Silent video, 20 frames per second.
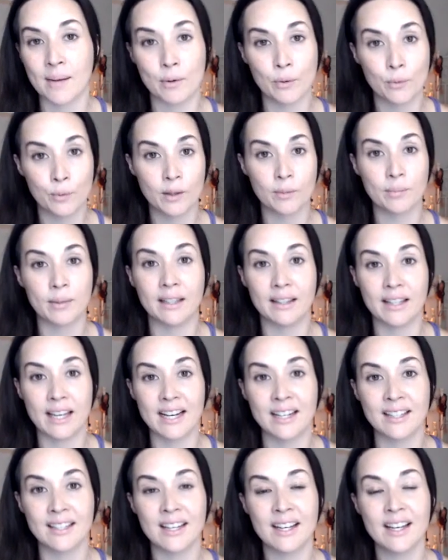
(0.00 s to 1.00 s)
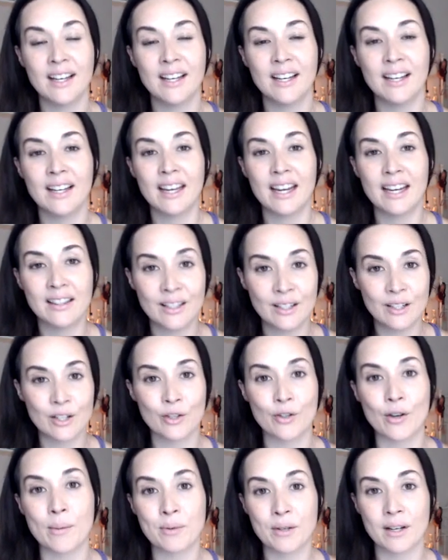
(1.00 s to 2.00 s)
It will be linked in the
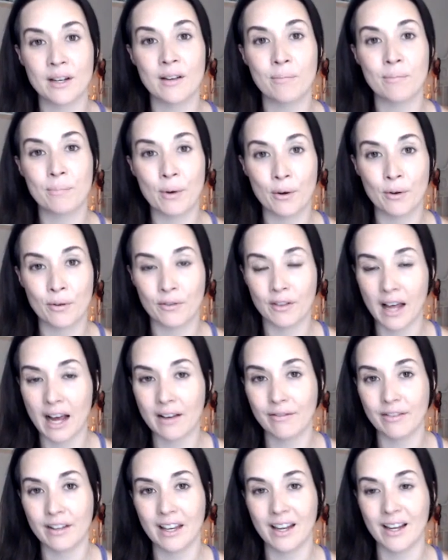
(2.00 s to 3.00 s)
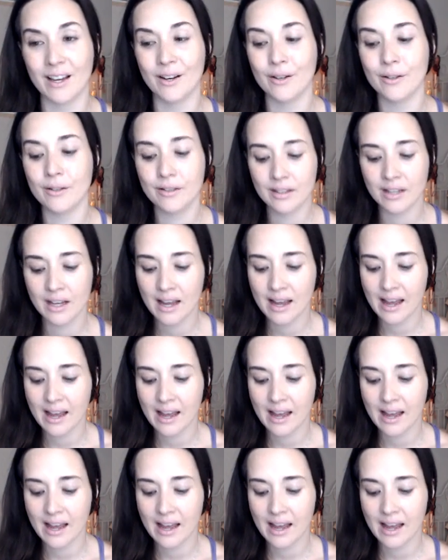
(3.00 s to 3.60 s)
description of both live videos.